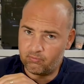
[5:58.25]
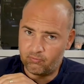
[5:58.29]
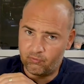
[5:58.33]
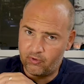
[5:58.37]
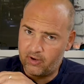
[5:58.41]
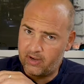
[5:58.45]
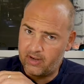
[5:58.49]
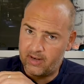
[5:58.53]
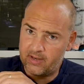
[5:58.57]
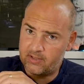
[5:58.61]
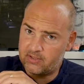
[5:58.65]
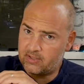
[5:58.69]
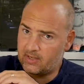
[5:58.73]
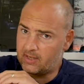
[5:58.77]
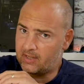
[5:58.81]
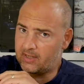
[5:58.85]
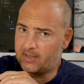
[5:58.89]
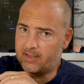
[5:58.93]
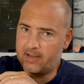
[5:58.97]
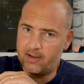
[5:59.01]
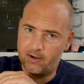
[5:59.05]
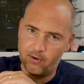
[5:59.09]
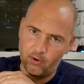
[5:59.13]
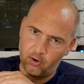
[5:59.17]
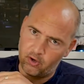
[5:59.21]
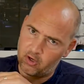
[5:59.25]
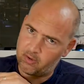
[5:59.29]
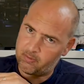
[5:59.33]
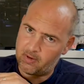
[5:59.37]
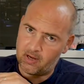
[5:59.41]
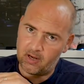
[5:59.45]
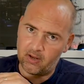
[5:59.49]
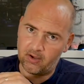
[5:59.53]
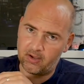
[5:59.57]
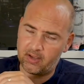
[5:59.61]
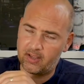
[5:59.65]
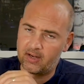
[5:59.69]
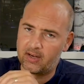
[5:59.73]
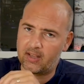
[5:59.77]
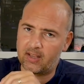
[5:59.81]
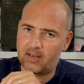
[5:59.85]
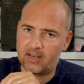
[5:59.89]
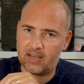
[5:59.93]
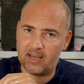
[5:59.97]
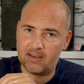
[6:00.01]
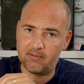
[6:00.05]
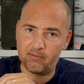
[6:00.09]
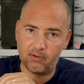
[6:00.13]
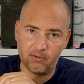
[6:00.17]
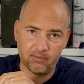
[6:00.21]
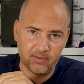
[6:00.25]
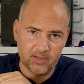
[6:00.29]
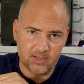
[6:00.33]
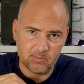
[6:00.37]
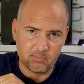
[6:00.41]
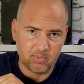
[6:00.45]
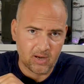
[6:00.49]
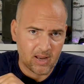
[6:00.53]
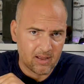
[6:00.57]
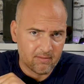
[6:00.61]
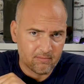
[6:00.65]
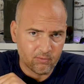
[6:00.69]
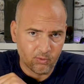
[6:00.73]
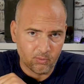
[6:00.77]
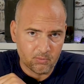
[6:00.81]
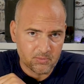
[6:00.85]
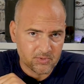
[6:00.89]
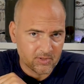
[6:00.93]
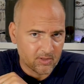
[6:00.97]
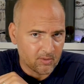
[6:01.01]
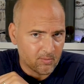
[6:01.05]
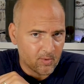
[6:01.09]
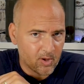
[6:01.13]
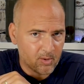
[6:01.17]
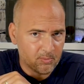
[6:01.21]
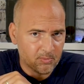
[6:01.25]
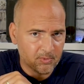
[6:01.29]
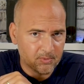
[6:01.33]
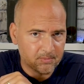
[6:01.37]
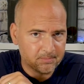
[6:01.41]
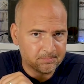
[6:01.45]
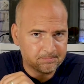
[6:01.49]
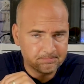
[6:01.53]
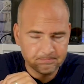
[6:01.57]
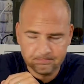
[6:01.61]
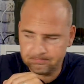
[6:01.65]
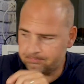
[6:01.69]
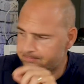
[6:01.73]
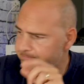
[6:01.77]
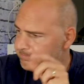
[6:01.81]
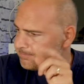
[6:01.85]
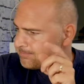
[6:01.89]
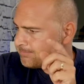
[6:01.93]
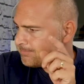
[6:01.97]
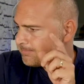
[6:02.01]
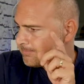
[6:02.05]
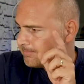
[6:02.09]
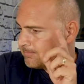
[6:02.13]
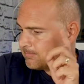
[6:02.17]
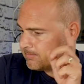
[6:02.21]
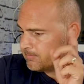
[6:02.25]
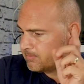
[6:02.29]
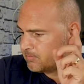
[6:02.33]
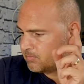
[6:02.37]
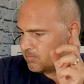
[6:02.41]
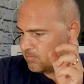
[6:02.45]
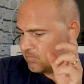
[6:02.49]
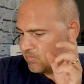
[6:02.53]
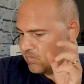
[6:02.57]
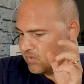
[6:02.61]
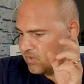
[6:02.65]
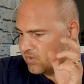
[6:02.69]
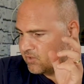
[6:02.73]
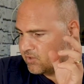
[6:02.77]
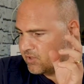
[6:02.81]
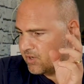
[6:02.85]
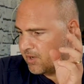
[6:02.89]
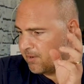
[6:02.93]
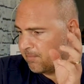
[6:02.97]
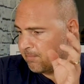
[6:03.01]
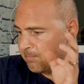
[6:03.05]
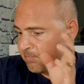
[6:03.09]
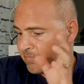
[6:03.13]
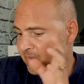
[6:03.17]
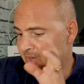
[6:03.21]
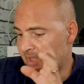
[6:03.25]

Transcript: realistically you're not going to be looking at either of these platforms at the moment. So